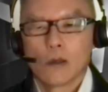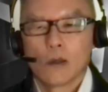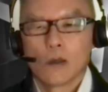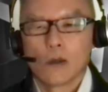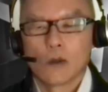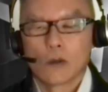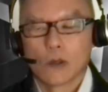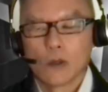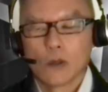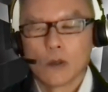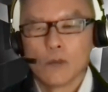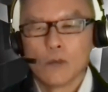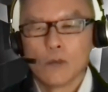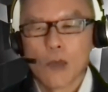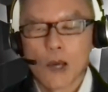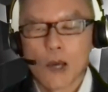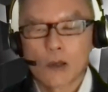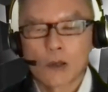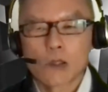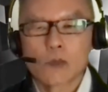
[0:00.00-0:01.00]
or the
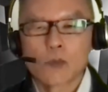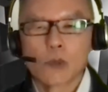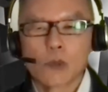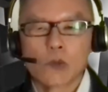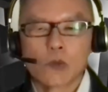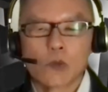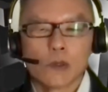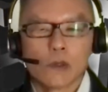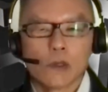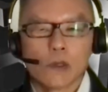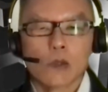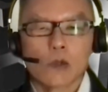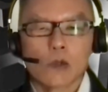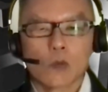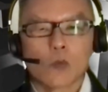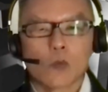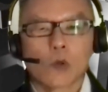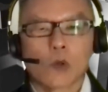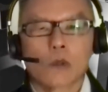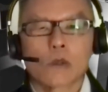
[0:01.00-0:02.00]
marriage between
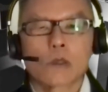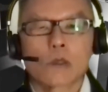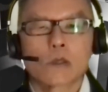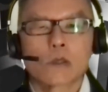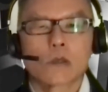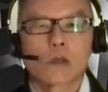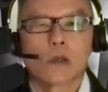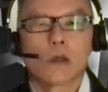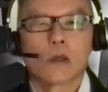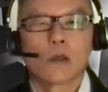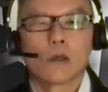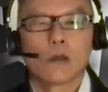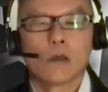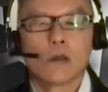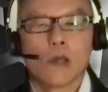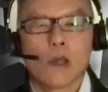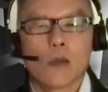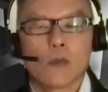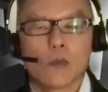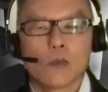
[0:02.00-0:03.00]
e-commerce
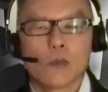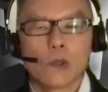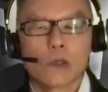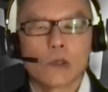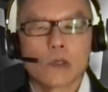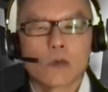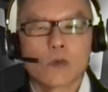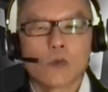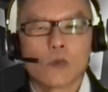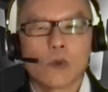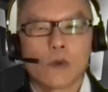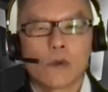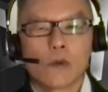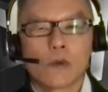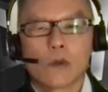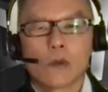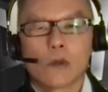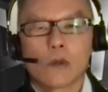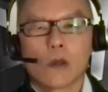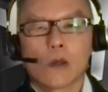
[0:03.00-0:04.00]
enablement
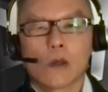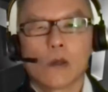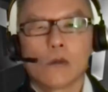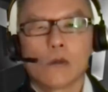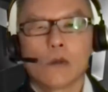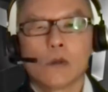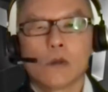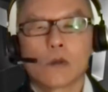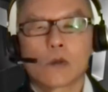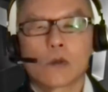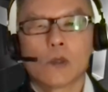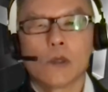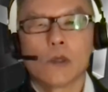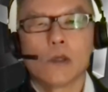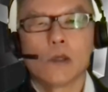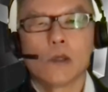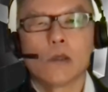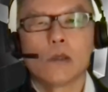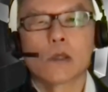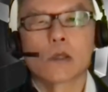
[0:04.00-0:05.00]
with the
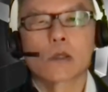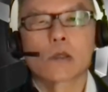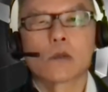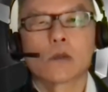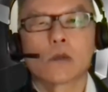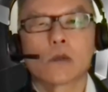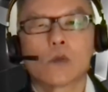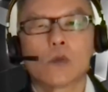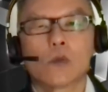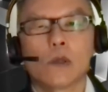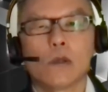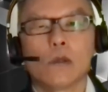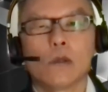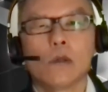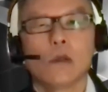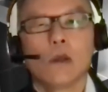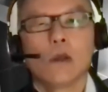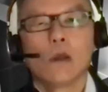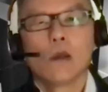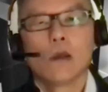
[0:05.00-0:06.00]
3D digital twin
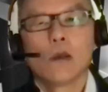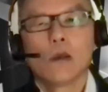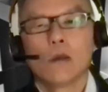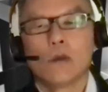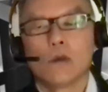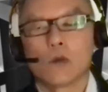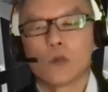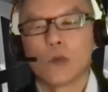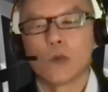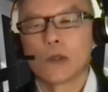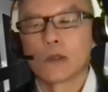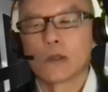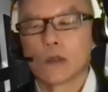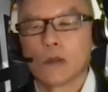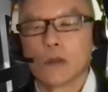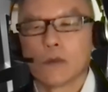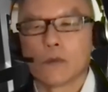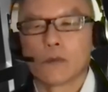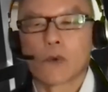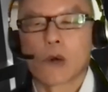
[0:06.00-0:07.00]
in the
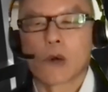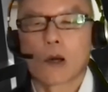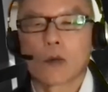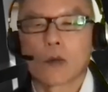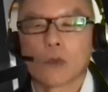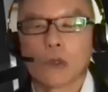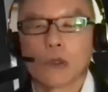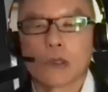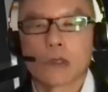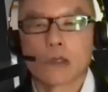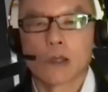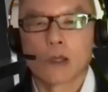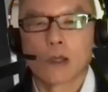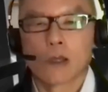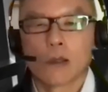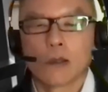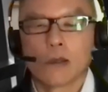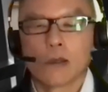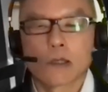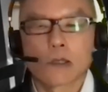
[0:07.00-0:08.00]
retail environment,
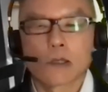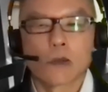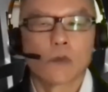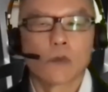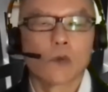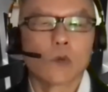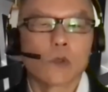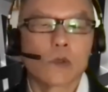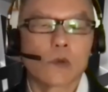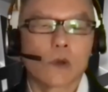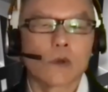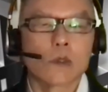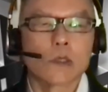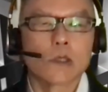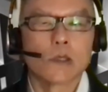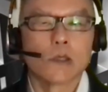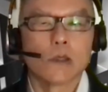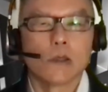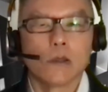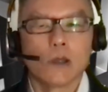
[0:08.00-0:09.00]
that's something which we have
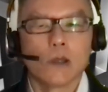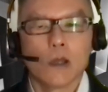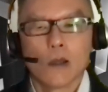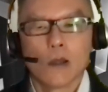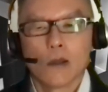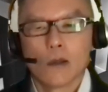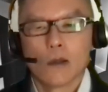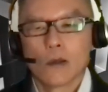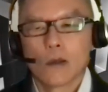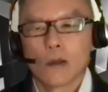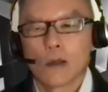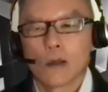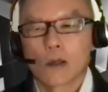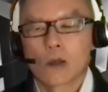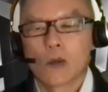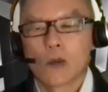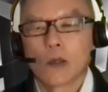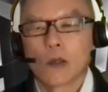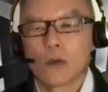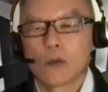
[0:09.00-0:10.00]
seen
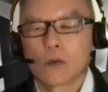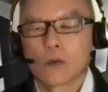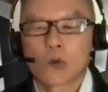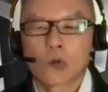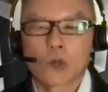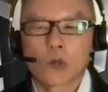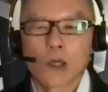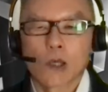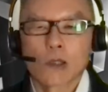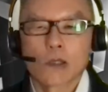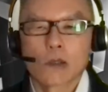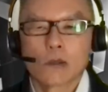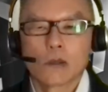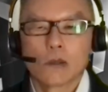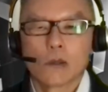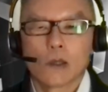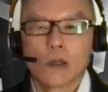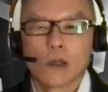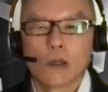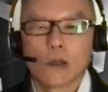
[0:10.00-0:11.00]
quite a lot of
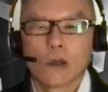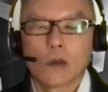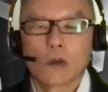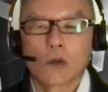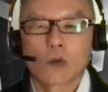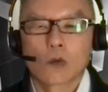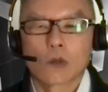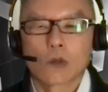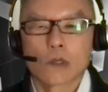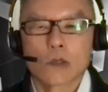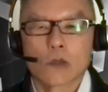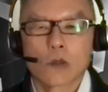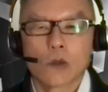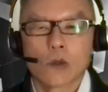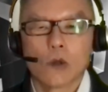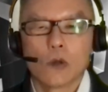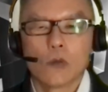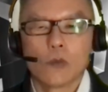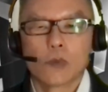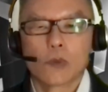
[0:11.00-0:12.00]
traction across the
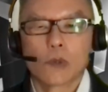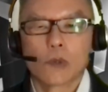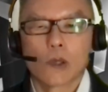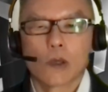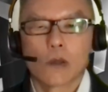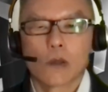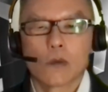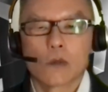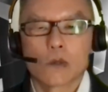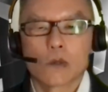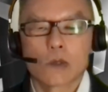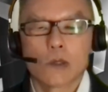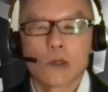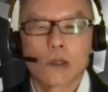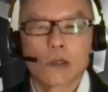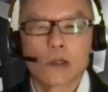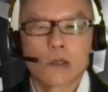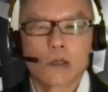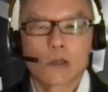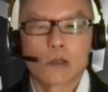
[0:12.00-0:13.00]
globe. So
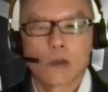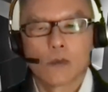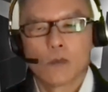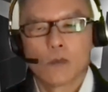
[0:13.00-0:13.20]
that's